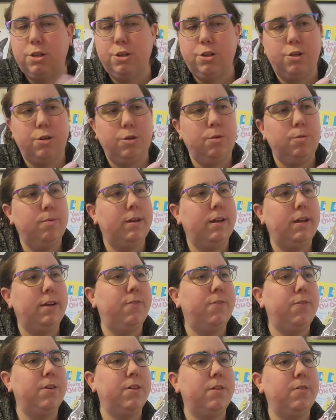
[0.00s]
to read
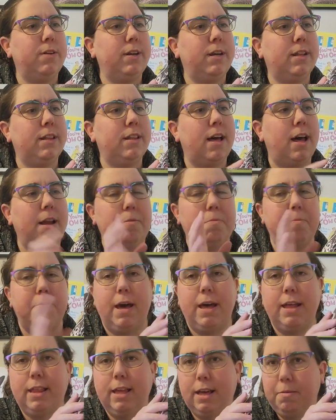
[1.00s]
for the readathon, but
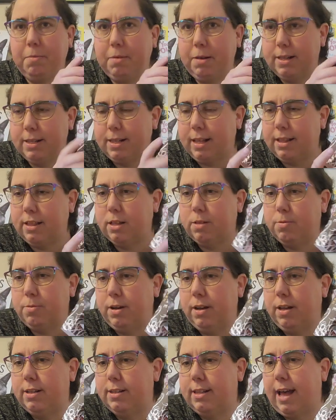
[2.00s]
I think I'm going to set this
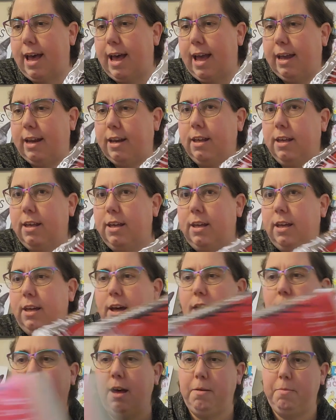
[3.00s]
one aside
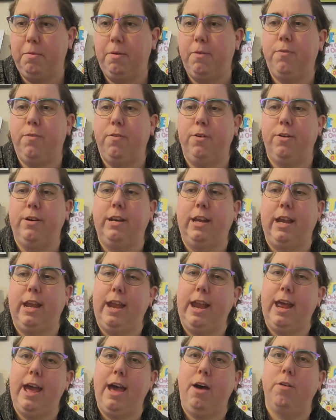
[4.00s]
um, for
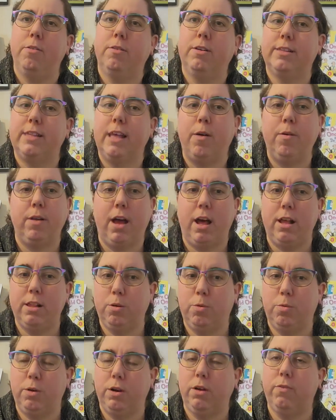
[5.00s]
now because that would also
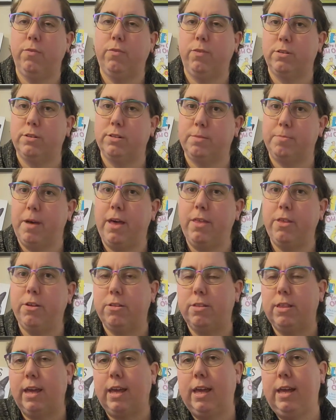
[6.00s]
work for some other
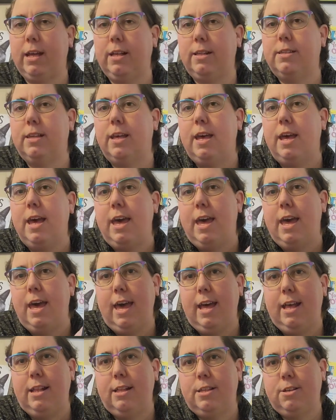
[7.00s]
things.
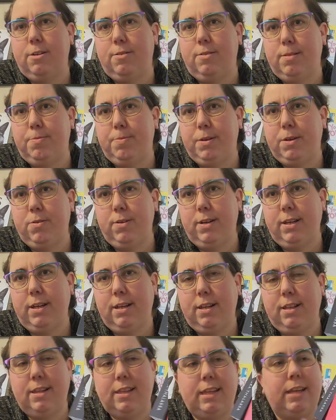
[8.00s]
And so it's
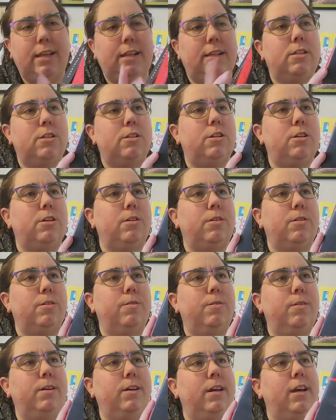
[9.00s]
between these
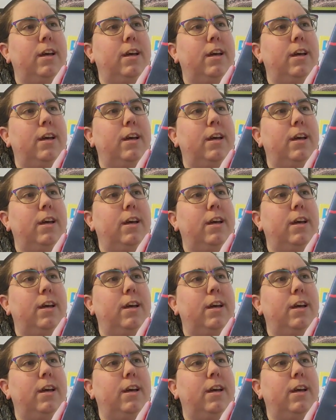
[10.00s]
two.